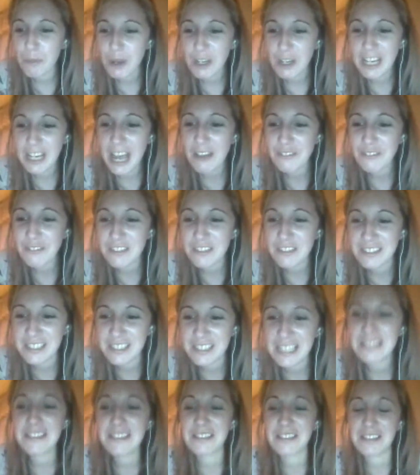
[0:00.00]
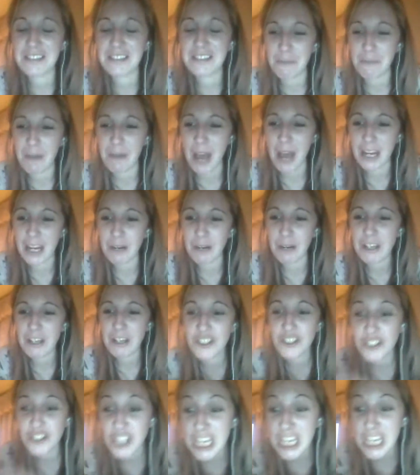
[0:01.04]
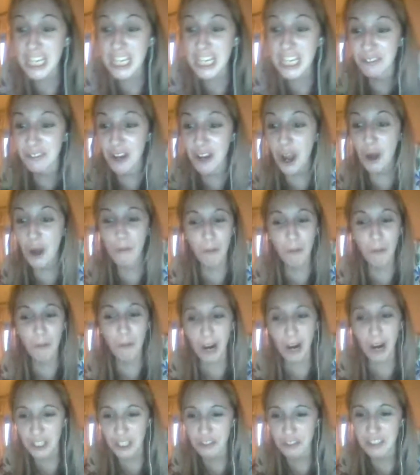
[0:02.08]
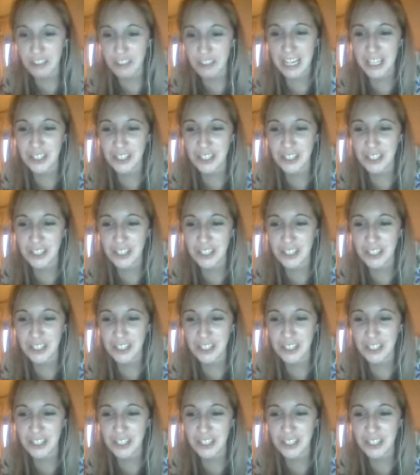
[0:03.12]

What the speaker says: left his scissors in the bag. I went, Steve, why are you taking your